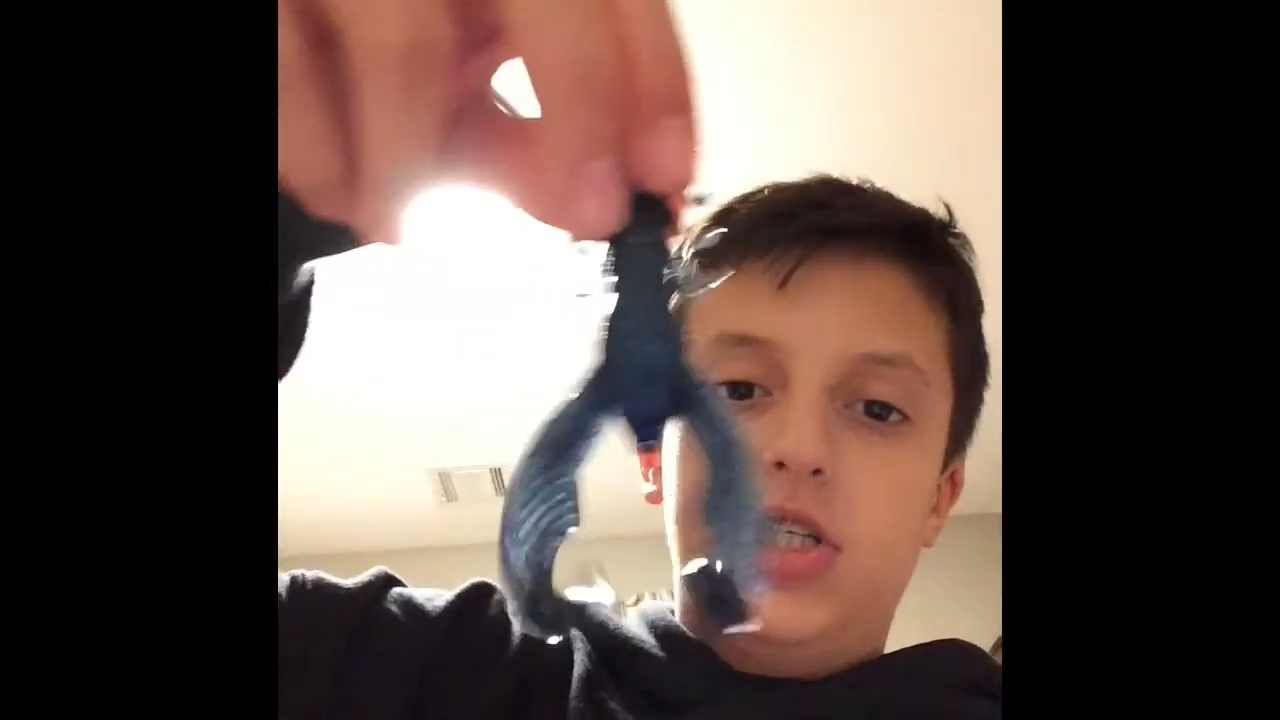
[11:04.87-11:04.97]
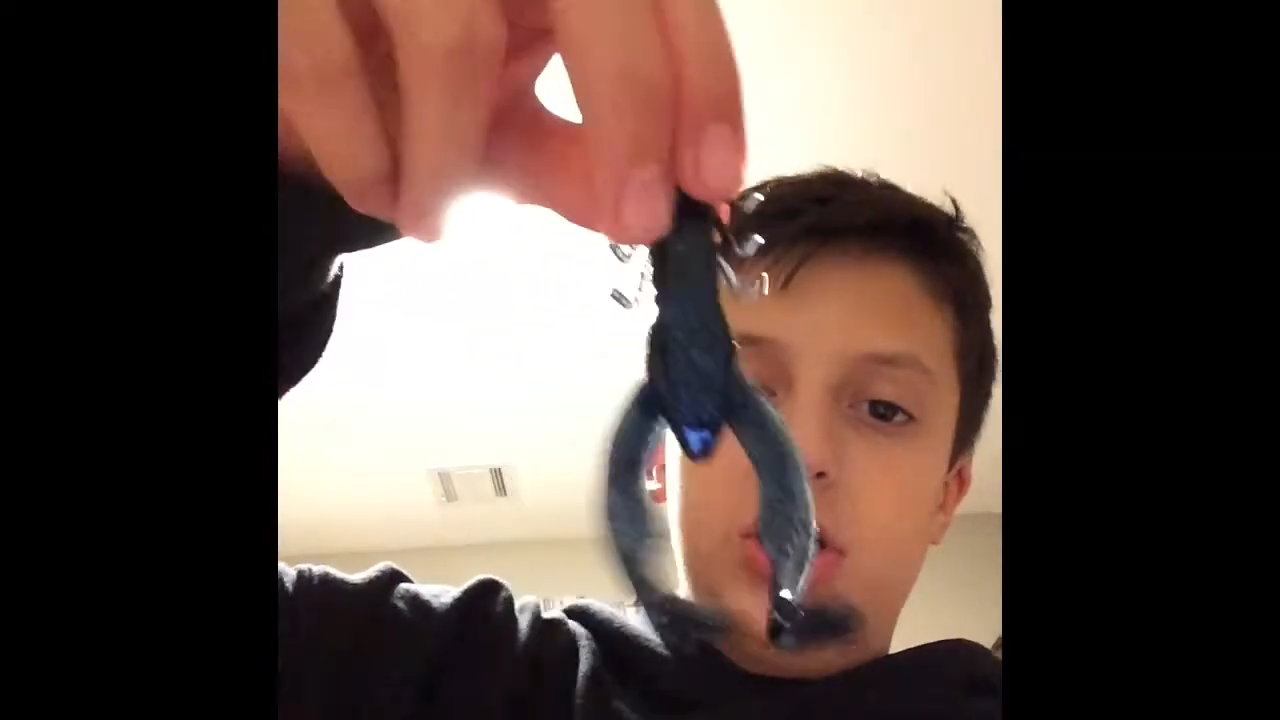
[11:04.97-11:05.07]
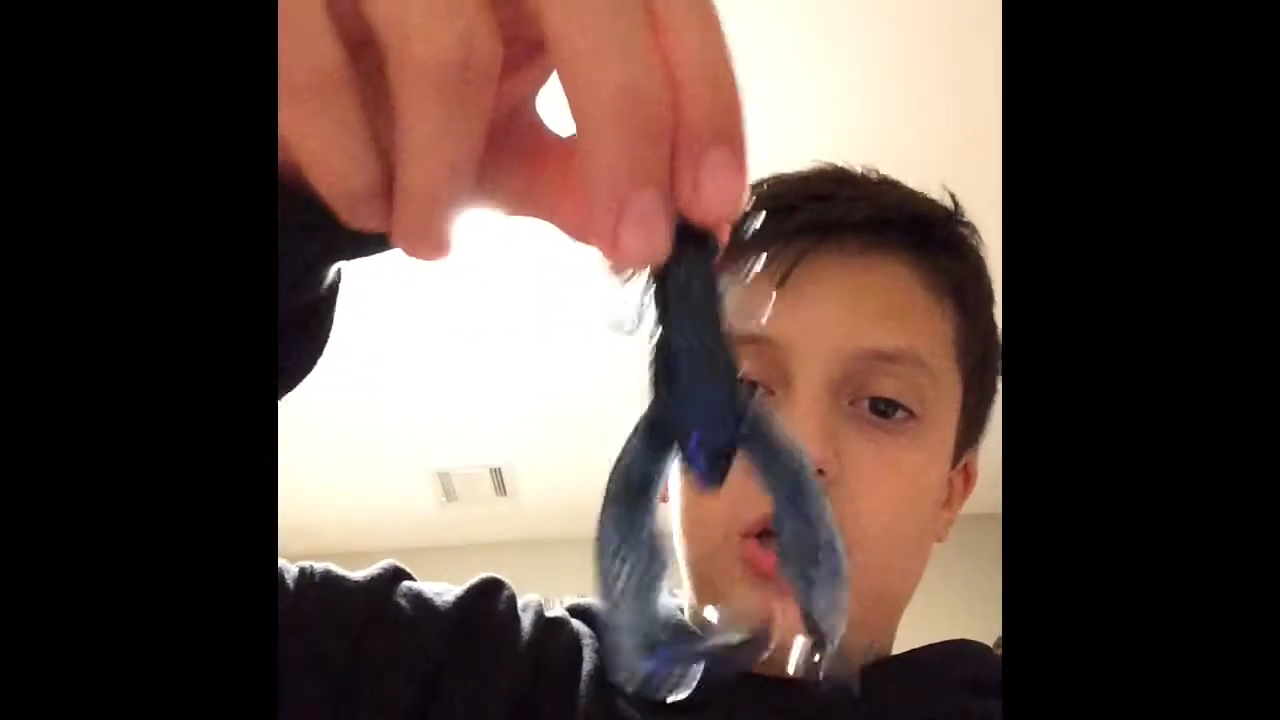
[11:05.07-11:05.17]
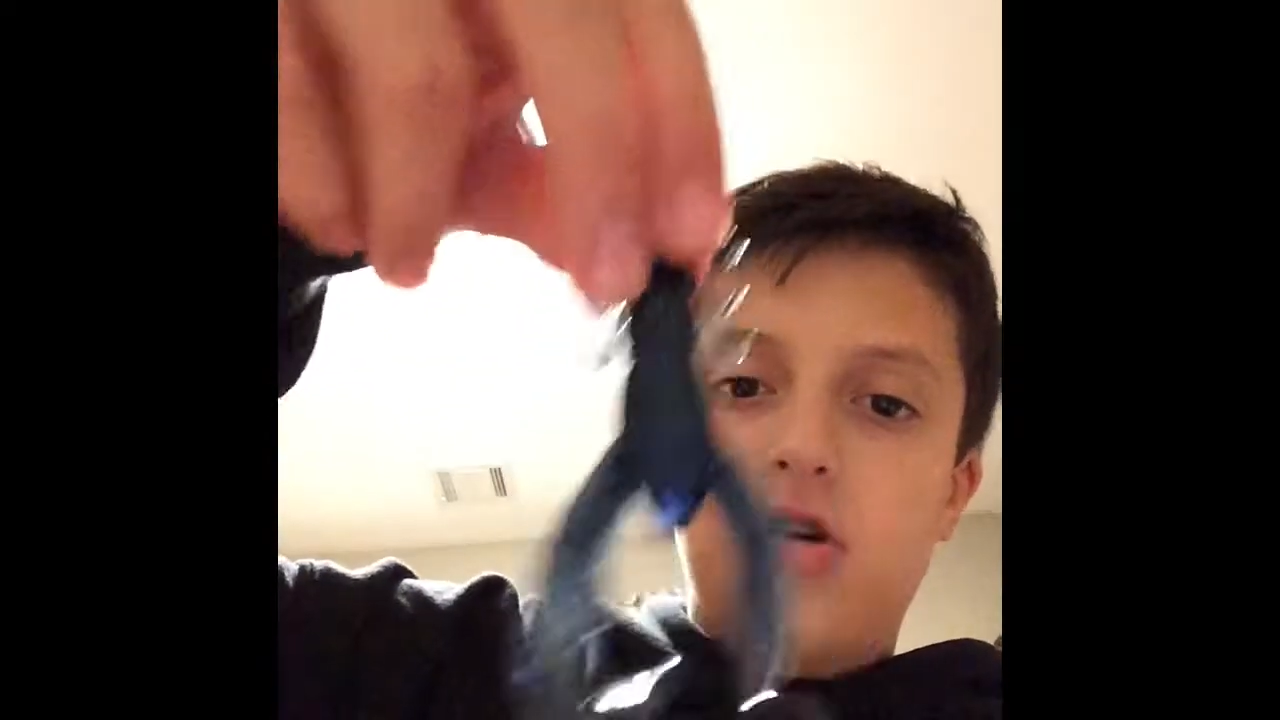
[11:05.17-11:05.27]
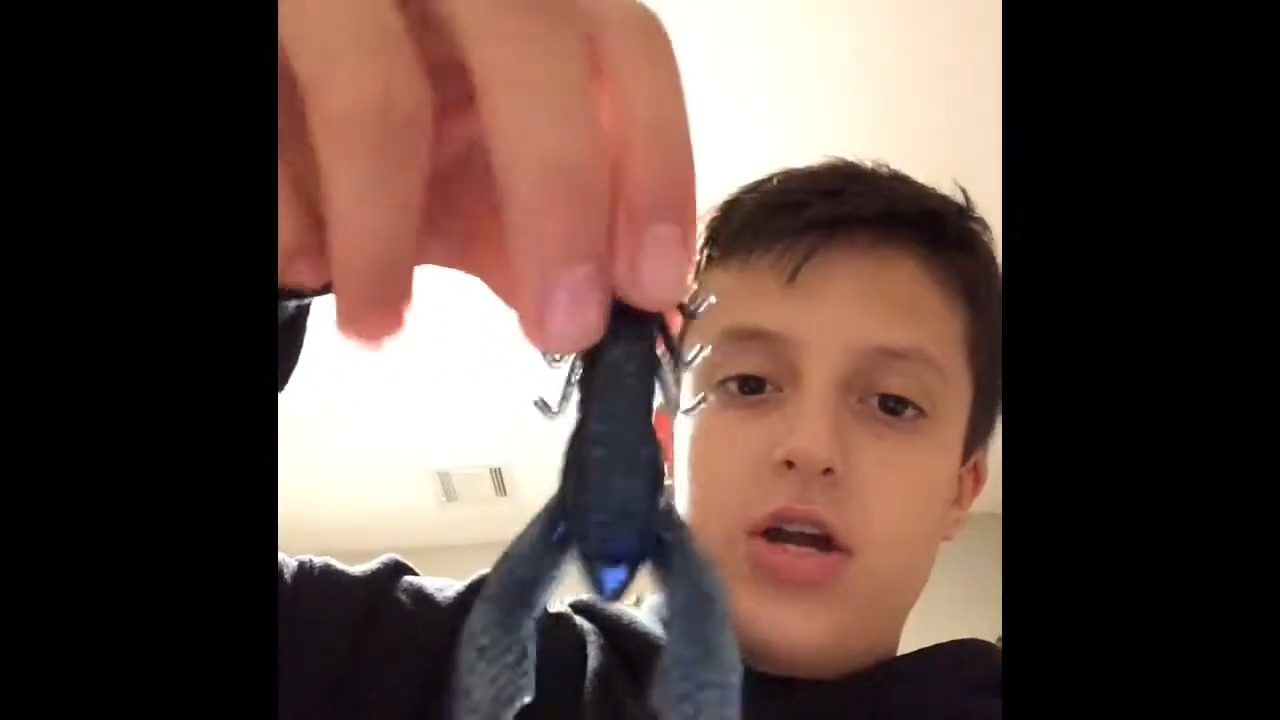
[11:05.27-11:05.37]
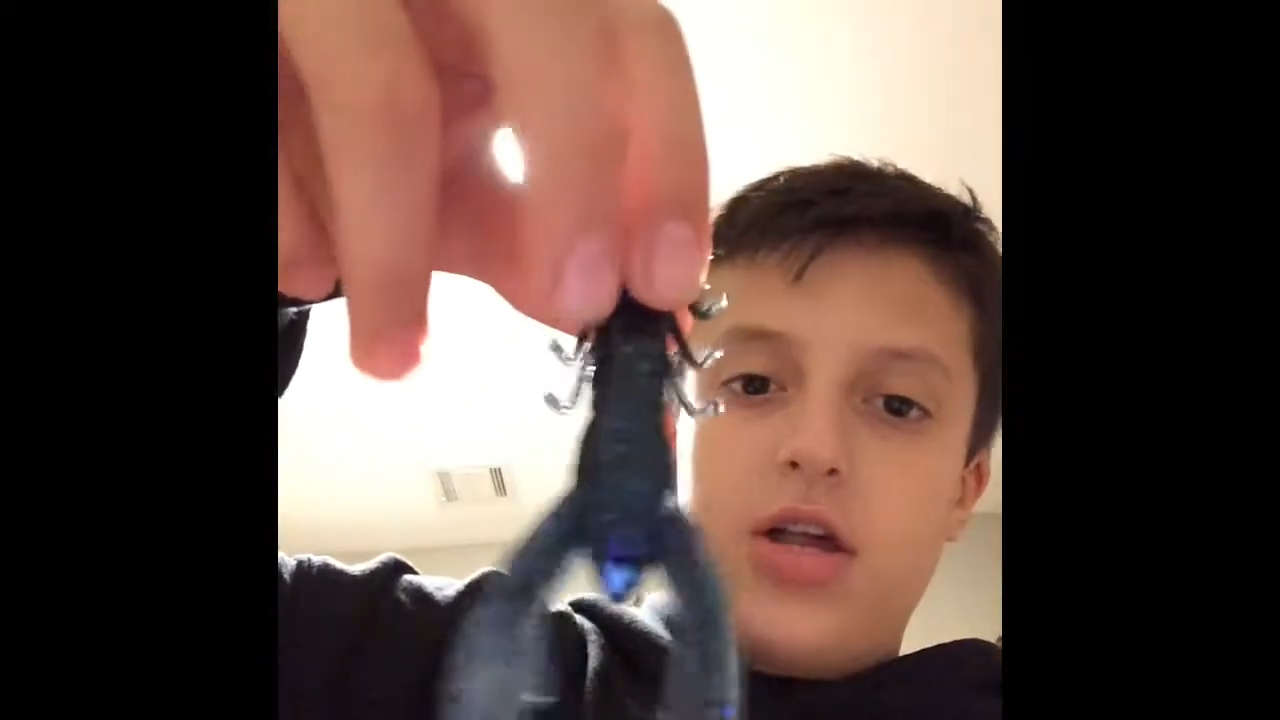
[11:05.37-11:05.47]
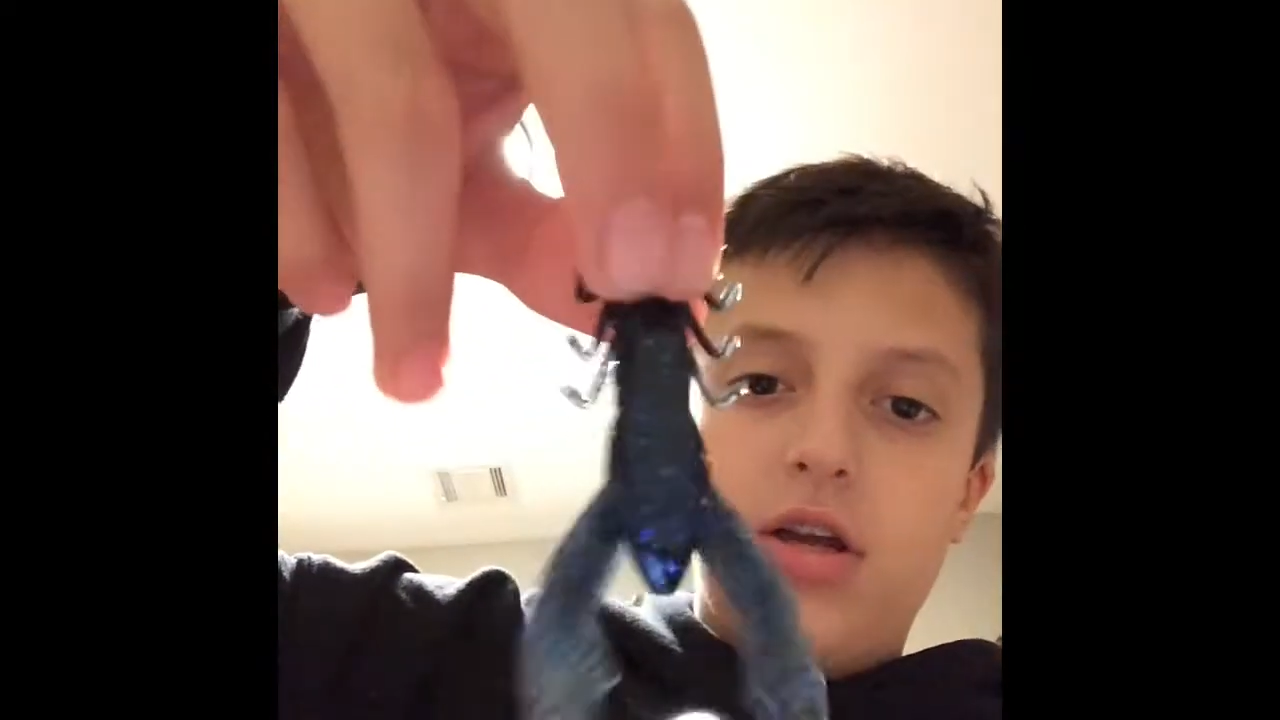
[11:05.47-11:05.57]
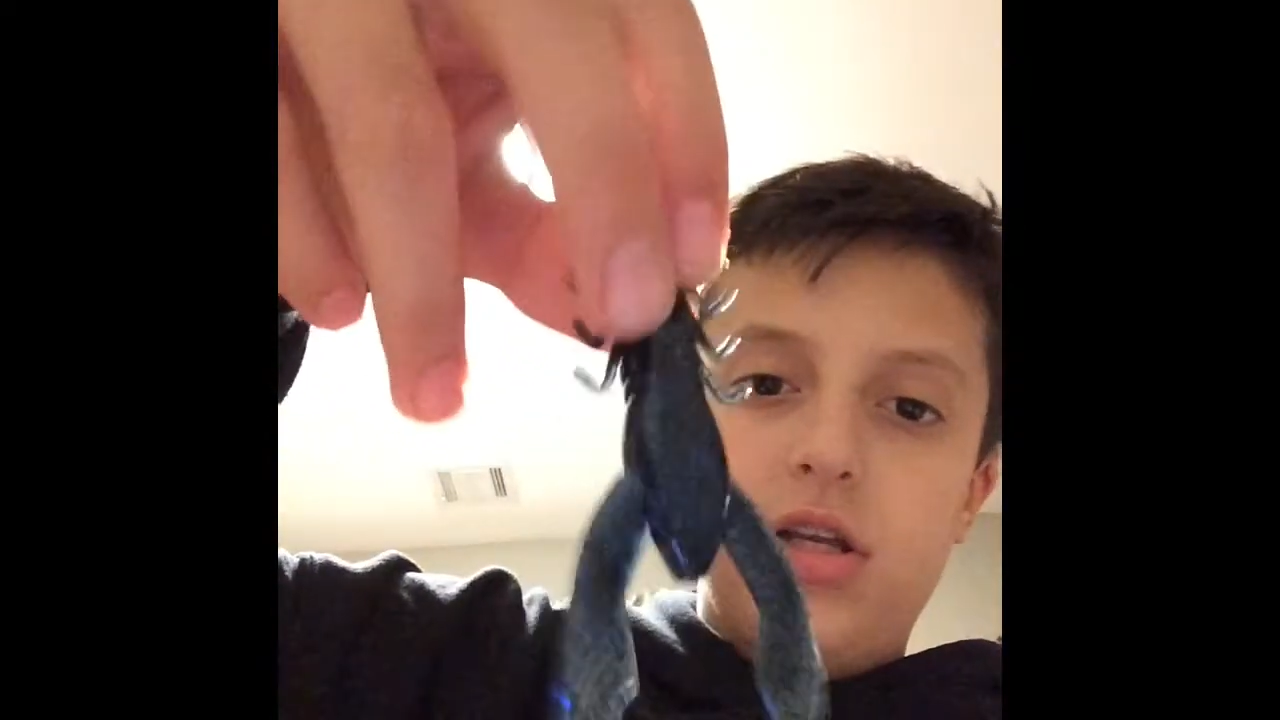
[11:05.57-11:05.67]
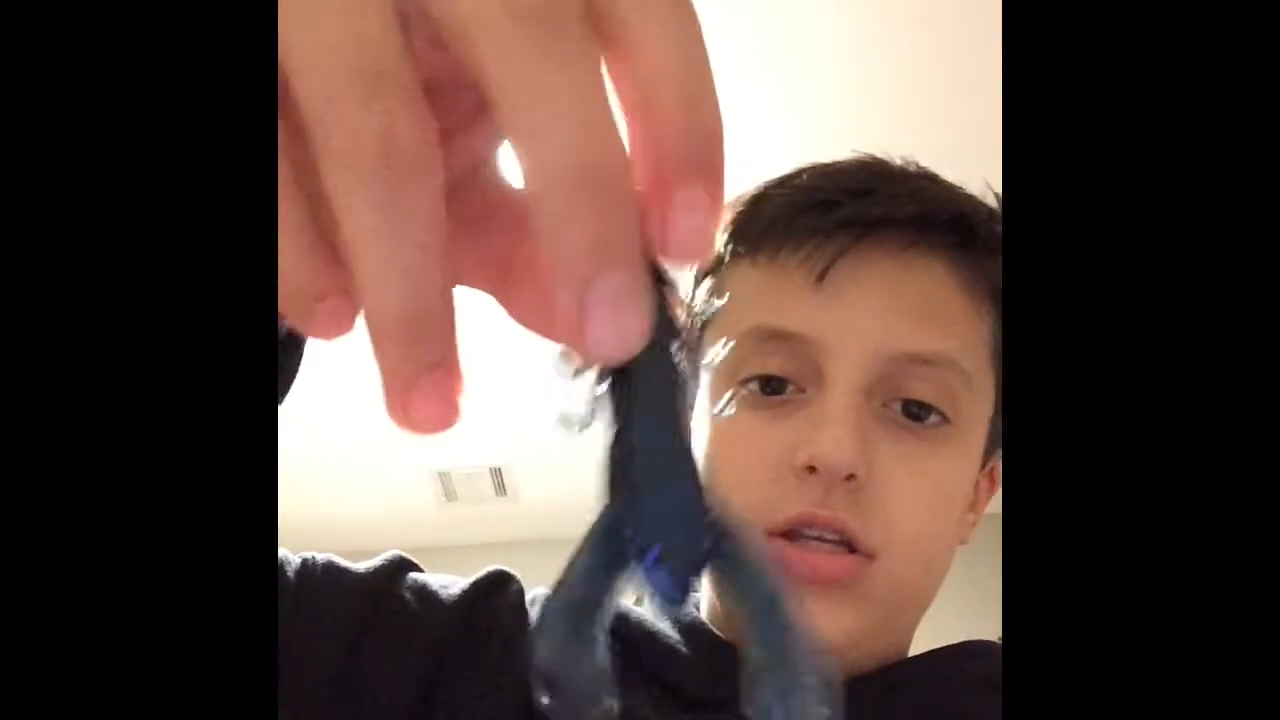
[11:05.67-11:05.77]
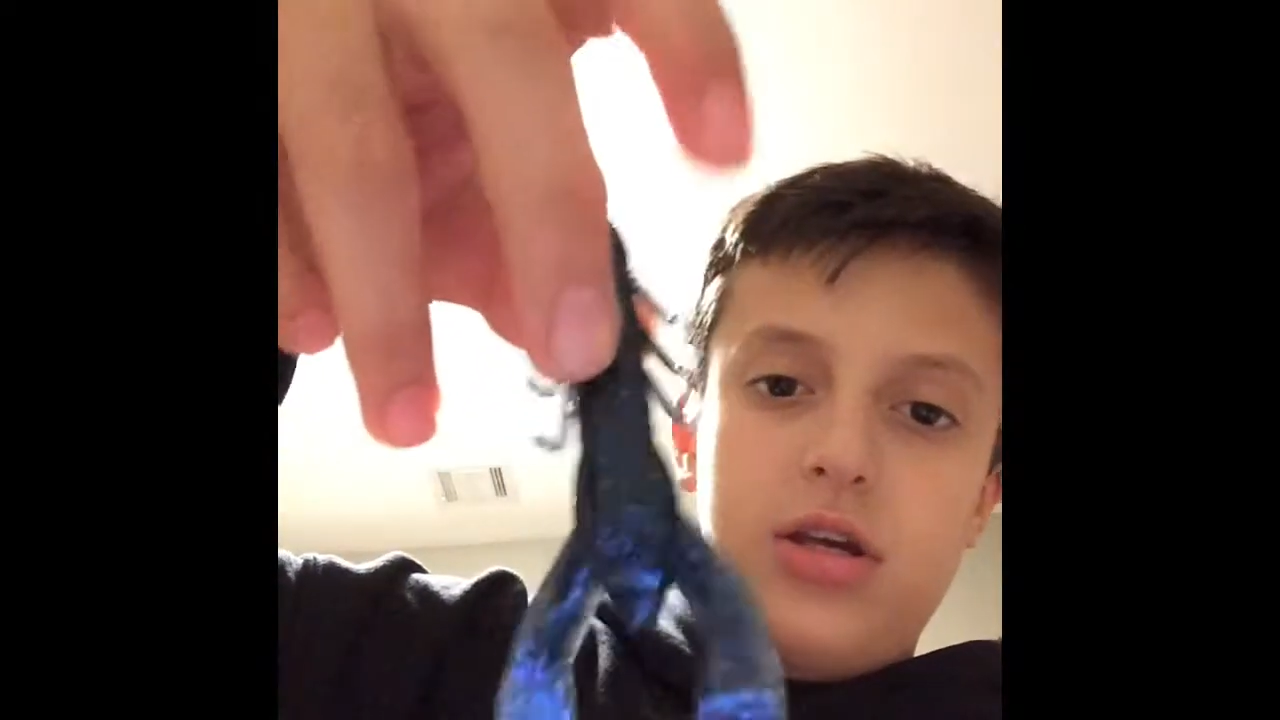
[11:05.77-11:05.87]
jig
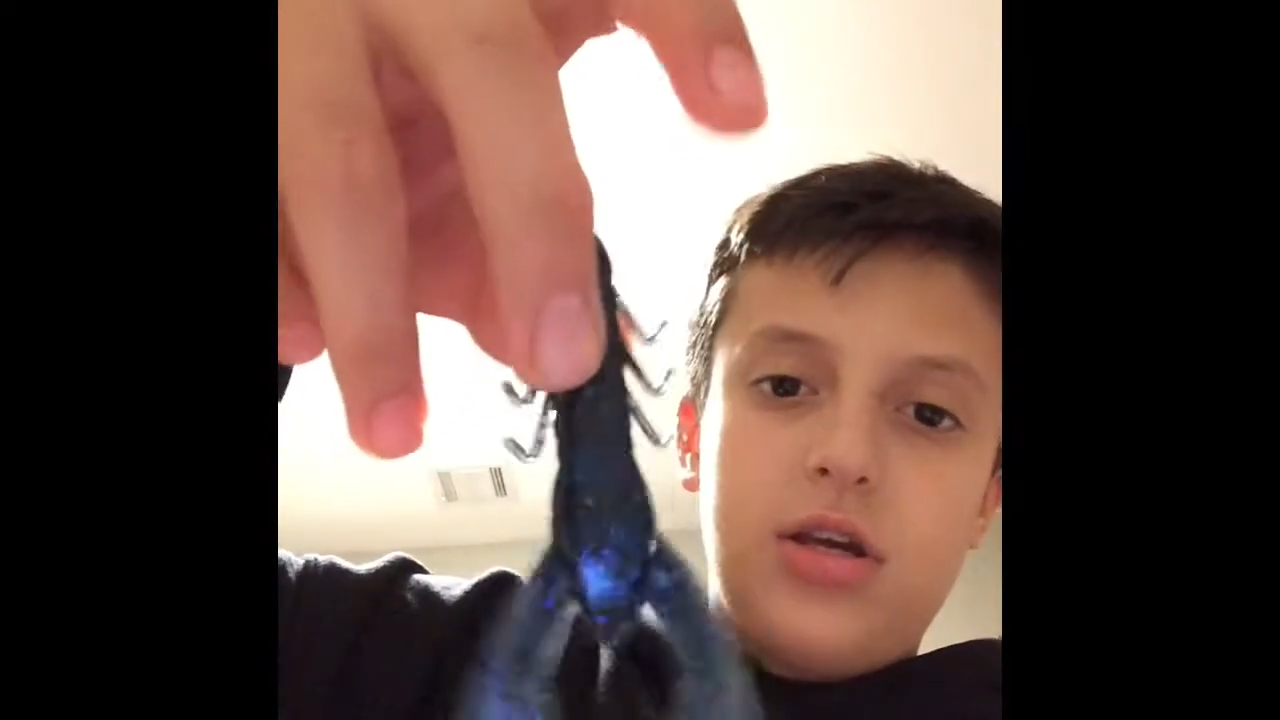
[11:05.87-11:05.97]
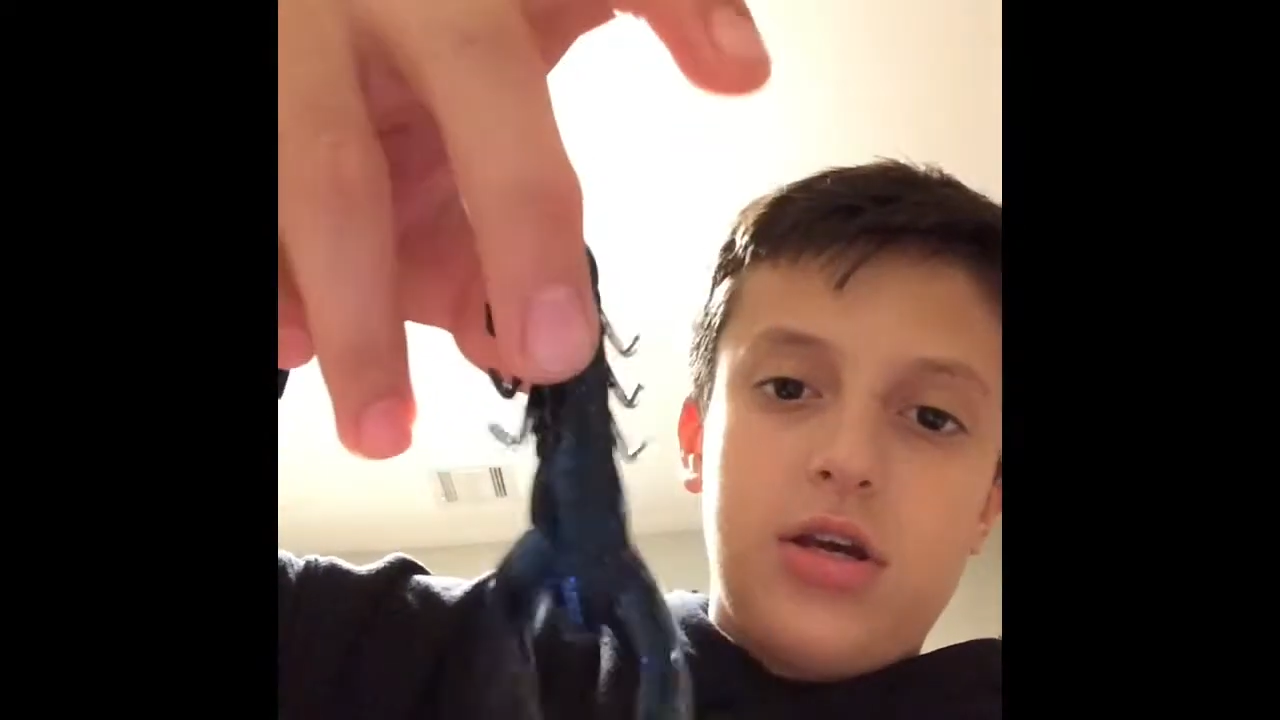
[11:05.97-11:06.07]
trailers